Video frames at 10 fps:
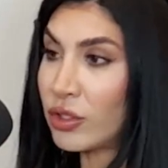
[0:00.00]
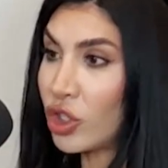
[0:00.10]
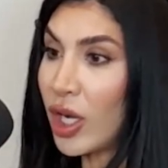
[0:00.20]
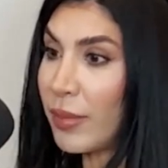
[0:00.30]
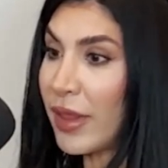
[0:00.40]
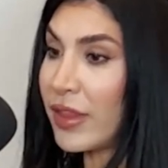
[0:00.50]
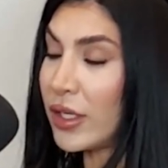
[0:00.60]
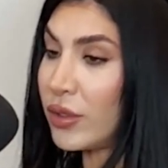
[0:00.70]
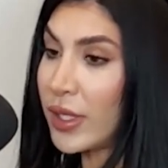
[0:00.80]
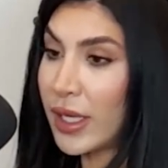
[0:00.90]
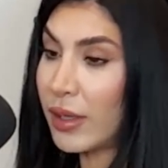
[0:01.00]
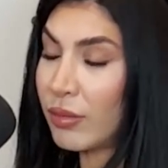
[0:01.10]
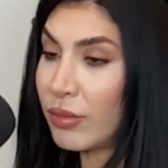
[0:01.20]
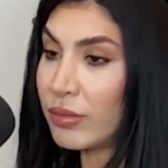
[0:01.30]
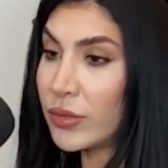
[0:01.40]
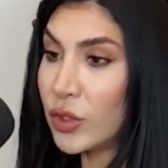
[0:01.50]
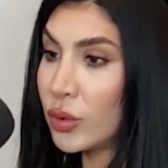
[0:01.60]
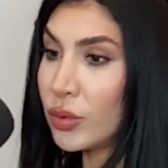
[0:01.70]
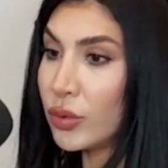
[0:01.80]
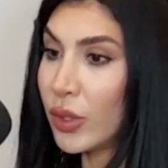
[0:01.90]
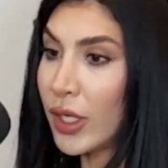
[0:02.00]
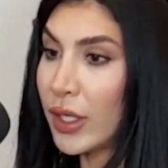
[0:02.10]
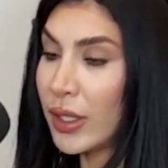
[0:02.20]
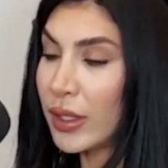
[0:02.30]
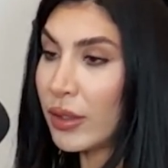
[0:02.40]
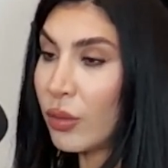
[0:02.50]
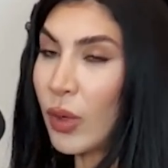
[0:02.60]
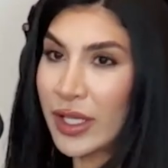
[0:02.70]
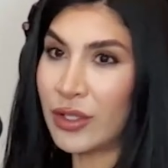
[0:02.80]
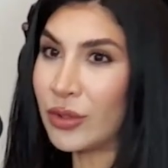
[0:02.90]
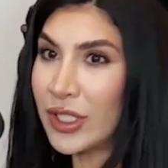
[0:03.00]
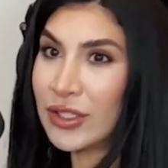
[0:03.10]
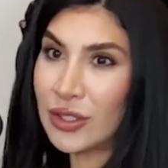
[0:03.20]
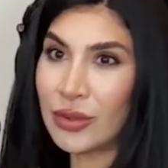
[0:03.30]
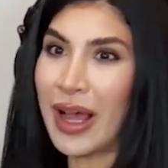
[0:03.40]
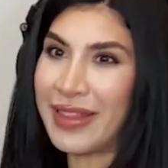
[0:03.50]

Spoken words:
job and then you can't do what you need to do at